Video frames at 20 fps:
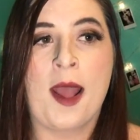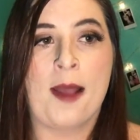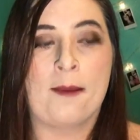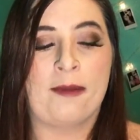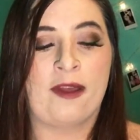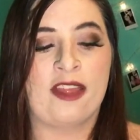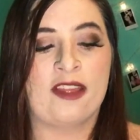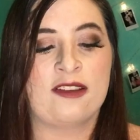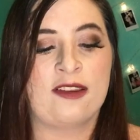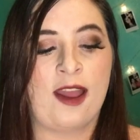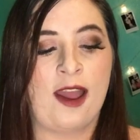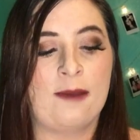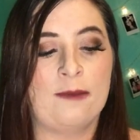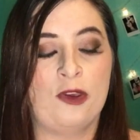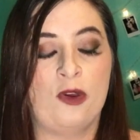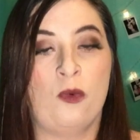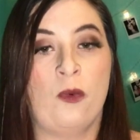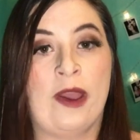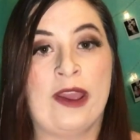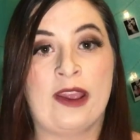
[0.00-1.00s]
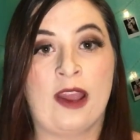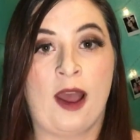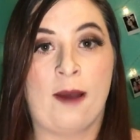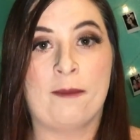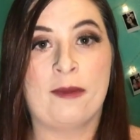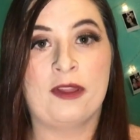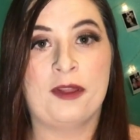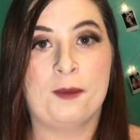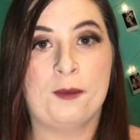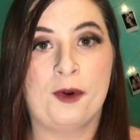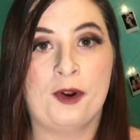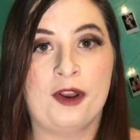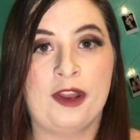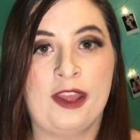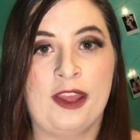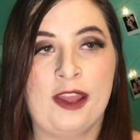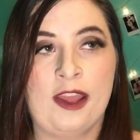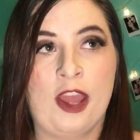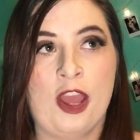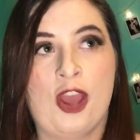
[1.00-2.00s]
by the time you wake up in the
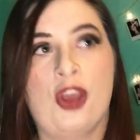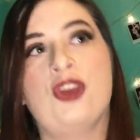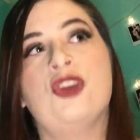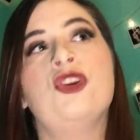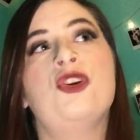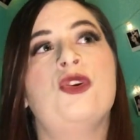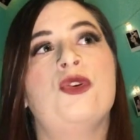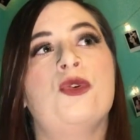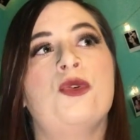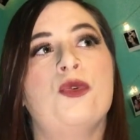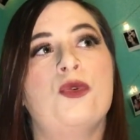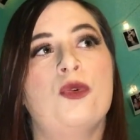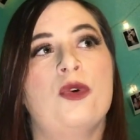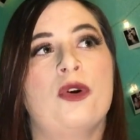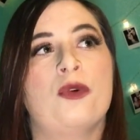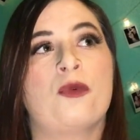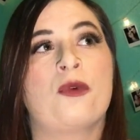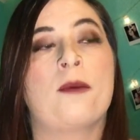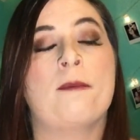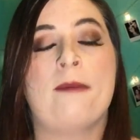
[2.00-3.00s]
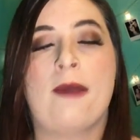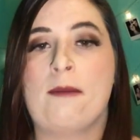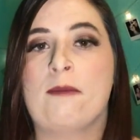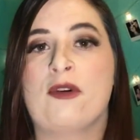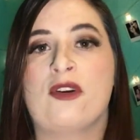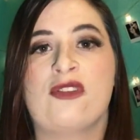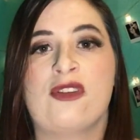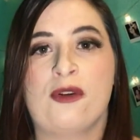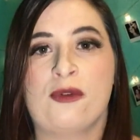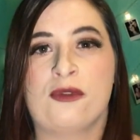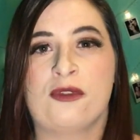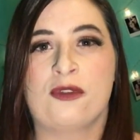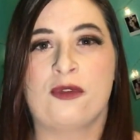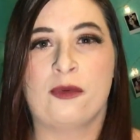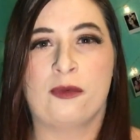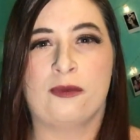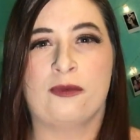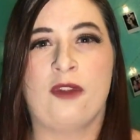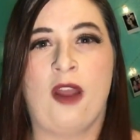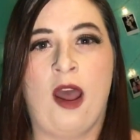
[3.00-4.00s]
morning, you remember those
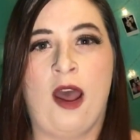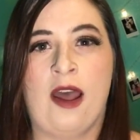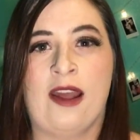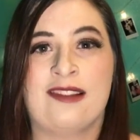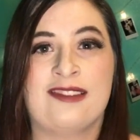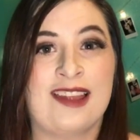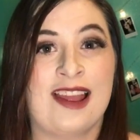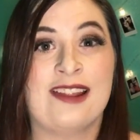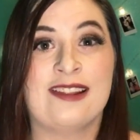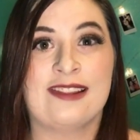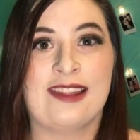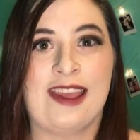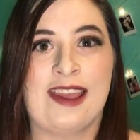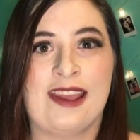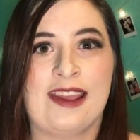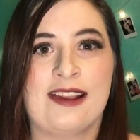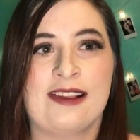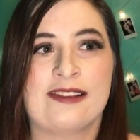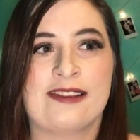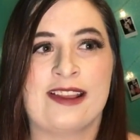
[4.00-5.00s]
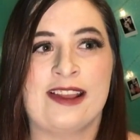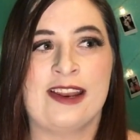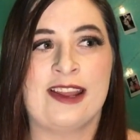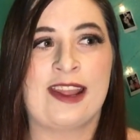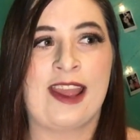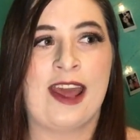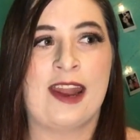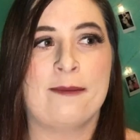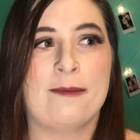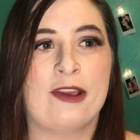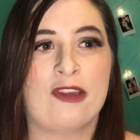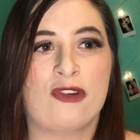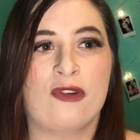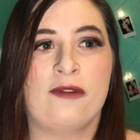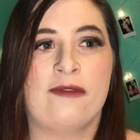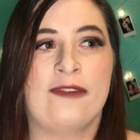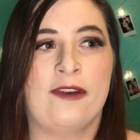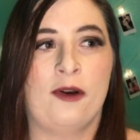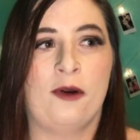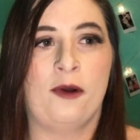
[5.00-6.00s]
10 things, and it kind of makes you
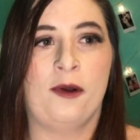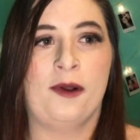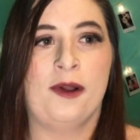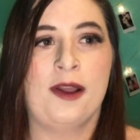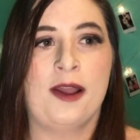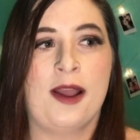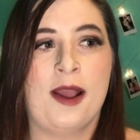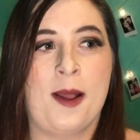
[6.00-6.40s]
feel